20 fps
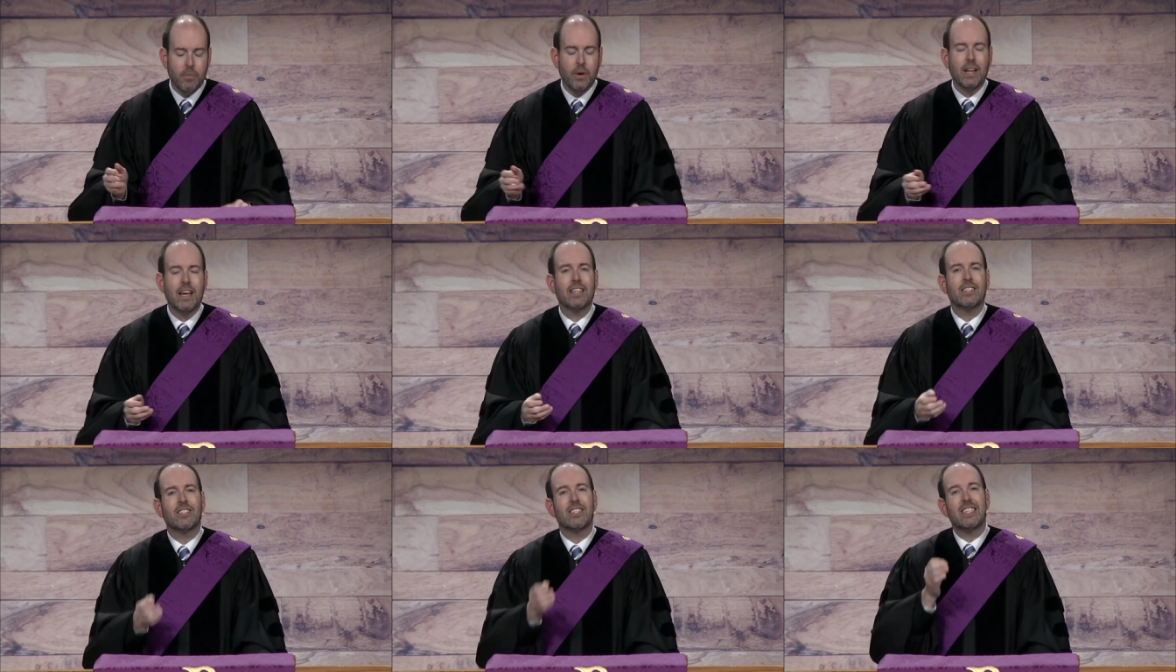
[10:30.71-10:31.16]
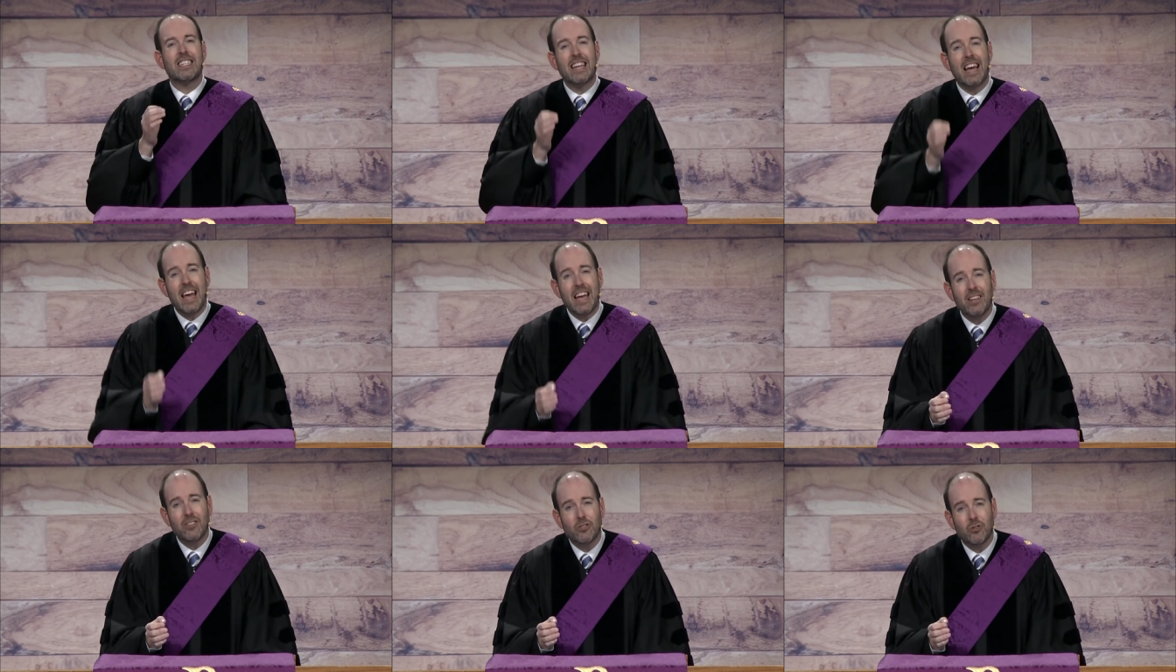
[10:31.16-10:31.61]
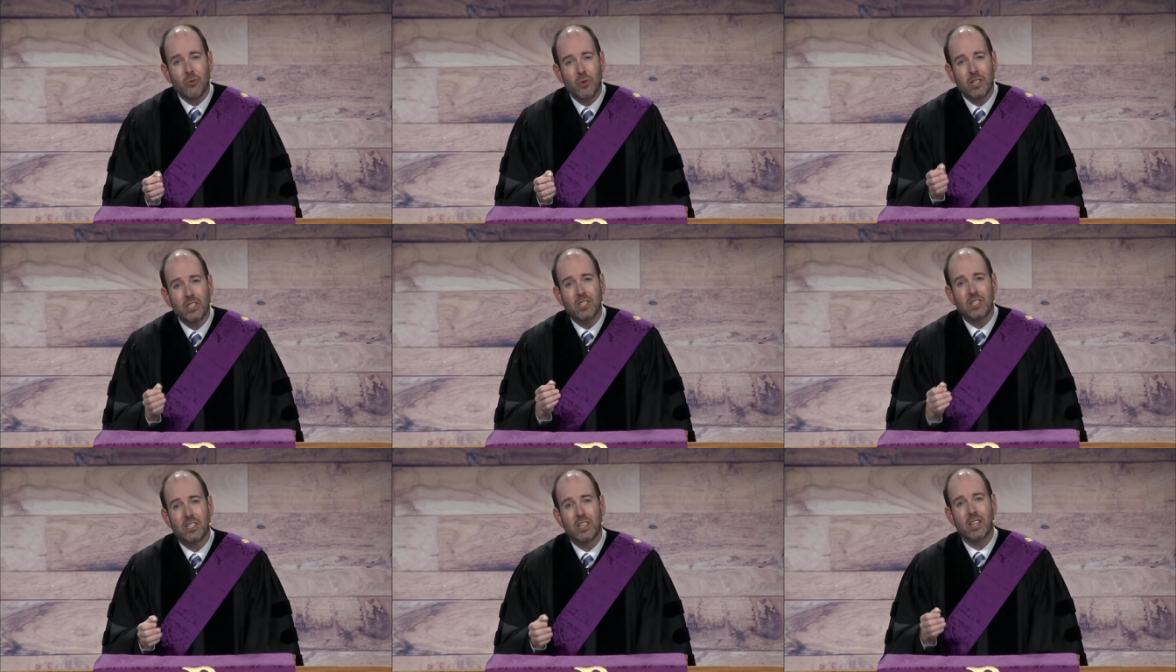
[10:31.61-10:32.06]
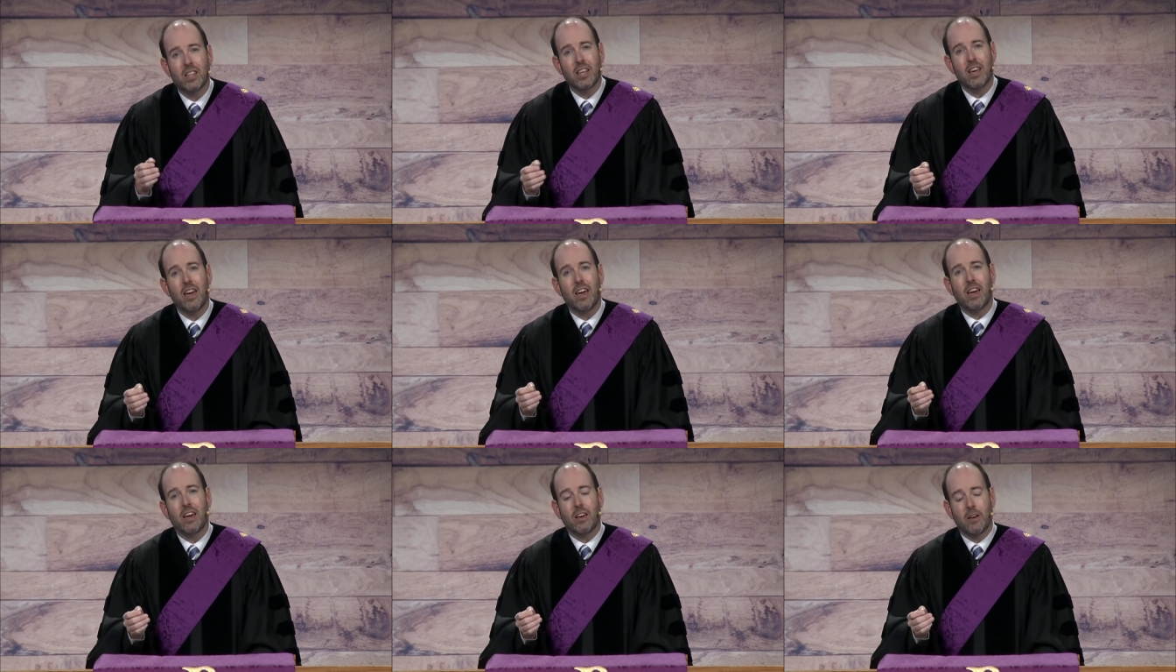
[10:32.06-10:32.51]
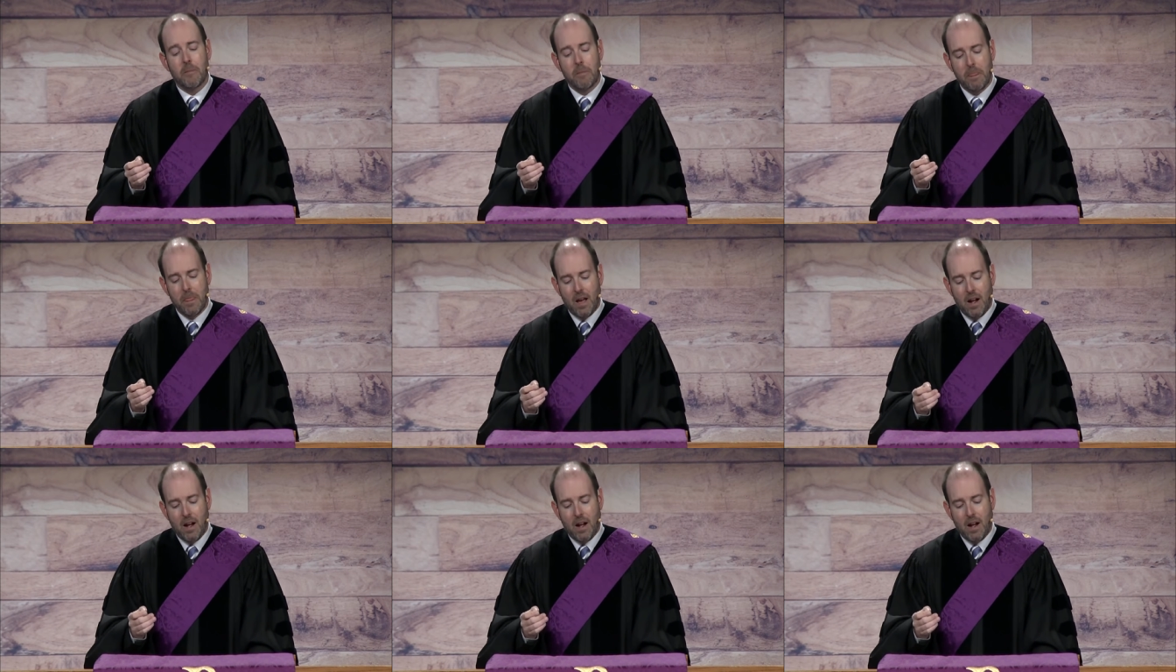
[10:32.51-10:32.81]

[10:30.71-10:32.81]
But it's dangerous to think